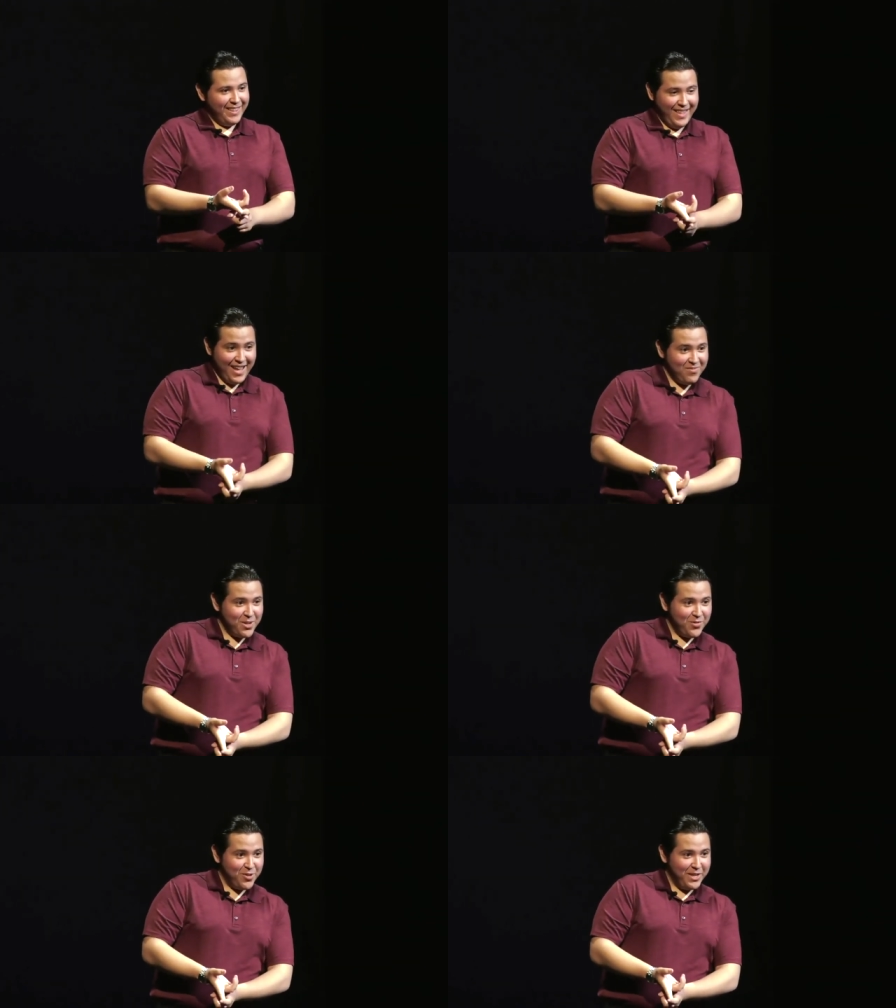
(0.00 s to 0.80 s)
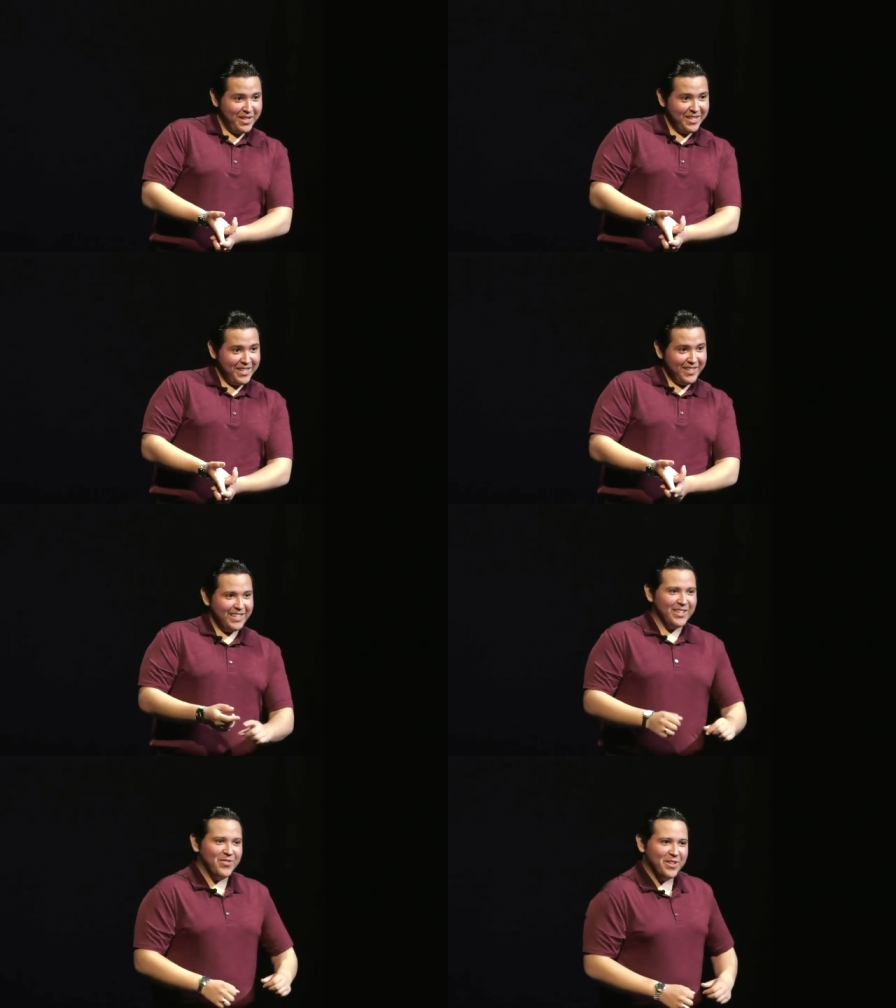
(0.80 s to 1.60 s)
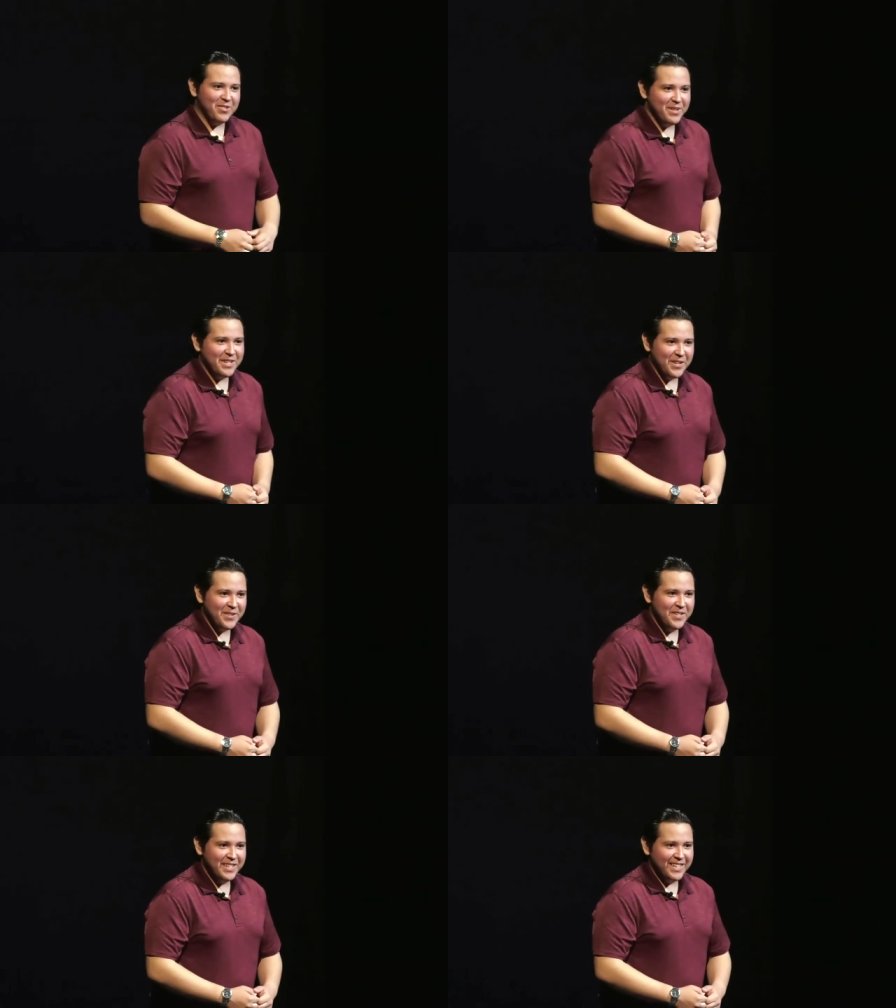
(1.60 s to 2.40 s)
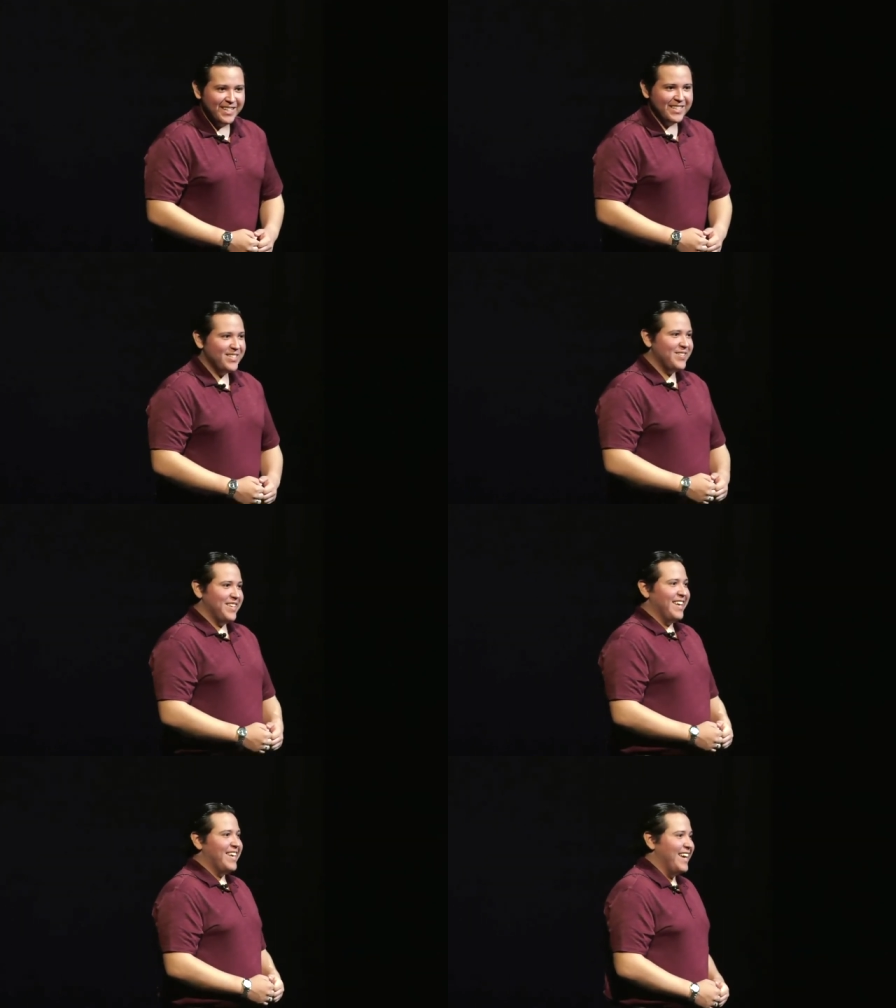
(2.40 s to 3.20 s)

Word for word: they have monophobia. They're afraid of being alone so they get